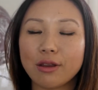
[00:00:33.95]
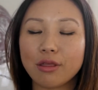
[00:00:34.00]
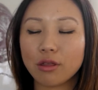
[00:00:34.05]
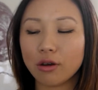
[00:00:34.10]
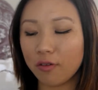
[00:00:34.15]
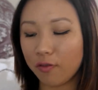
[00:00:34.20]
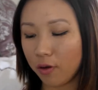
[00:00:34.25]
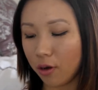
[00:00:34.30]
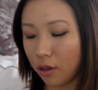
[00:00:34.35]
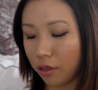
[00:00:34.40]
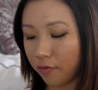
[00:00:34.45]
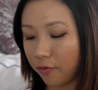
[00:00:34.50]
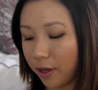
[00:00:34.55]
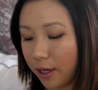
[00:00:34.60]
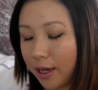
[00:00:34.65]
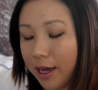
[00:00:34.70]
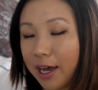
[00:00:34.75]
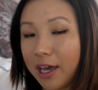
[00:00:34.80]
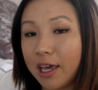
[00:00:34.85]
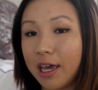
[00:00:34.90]
So the first
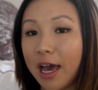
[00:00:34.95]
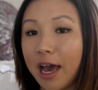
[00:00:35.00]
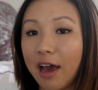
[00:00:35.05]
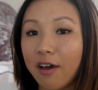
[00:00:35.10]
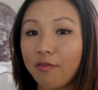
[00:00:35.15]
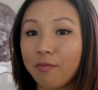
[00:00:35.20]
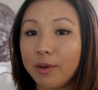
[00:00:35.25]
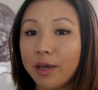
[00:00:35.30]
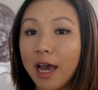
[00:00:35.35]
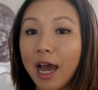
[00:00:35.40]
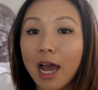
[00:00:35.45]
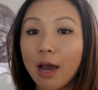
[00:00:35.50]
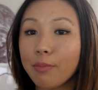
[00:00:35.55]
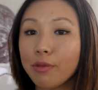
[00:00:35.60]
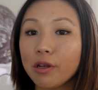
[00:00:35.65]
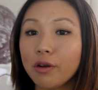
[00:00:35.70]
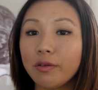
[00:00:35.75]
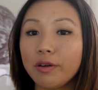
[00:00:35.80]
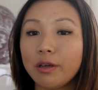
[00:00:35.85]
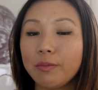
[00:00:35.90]
thing I have
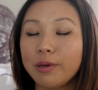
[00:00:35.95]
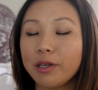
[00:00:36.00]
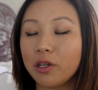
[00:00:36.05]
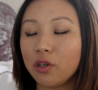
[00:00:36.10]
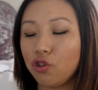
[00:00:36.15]
absolutely been